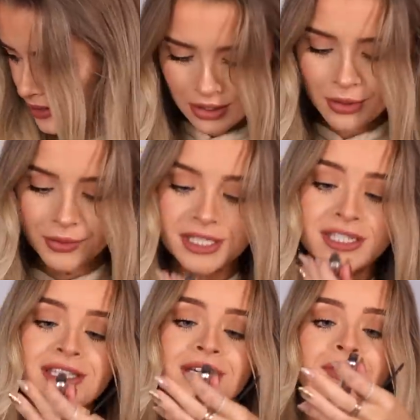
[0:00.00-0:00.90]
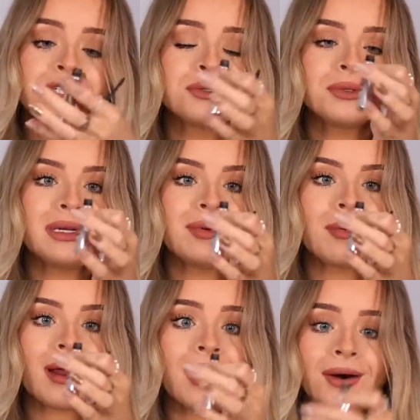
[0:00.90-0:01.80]
Oh, this is the original Gimme
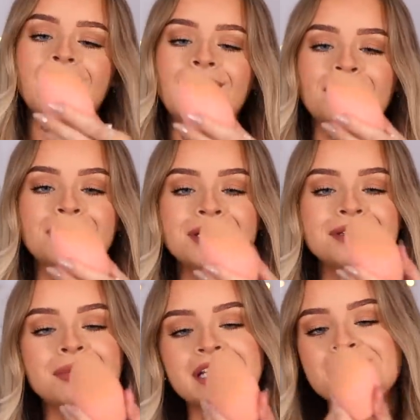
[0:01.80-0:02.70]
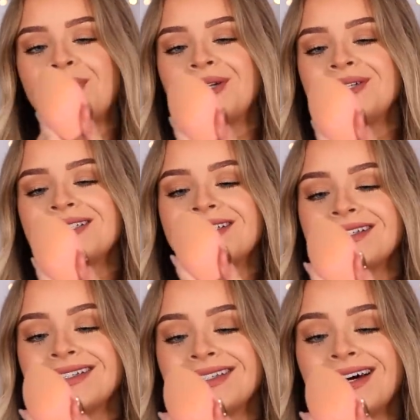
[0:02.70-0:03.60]
Brow. I'm gonna do my sponge
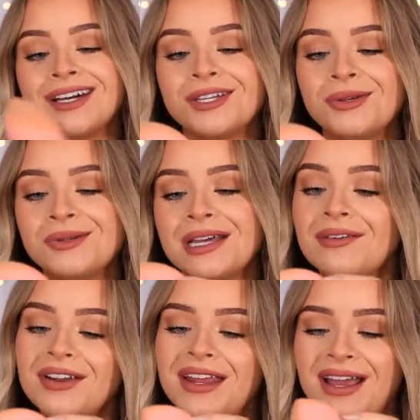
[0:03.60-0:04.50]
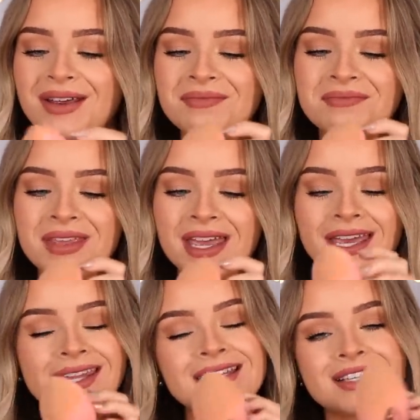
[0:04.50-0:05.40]
that I use every day.
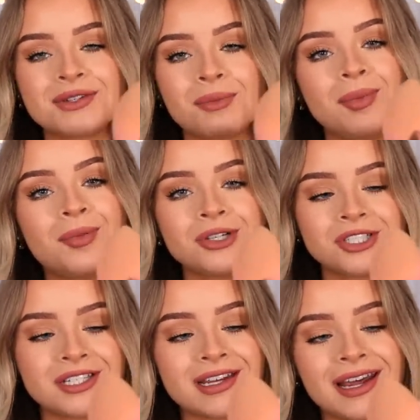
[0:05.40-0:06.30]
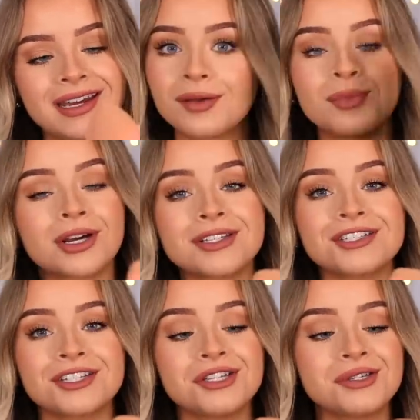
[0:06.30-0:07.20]
This has not been washed today because I
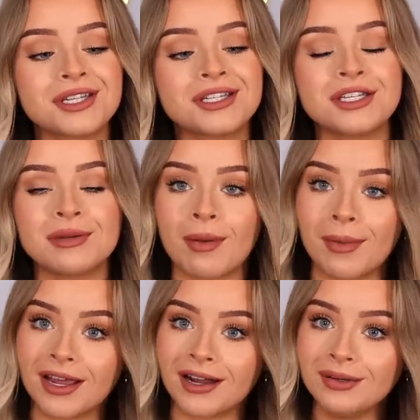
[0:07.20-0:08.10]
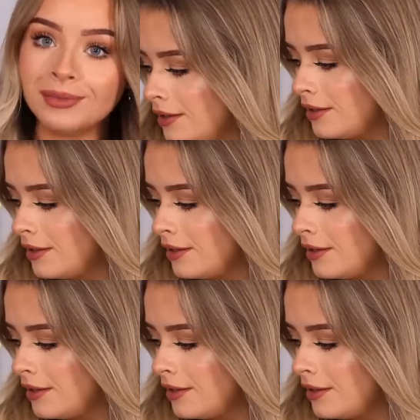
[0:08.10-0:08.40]
just used it to do my makeup.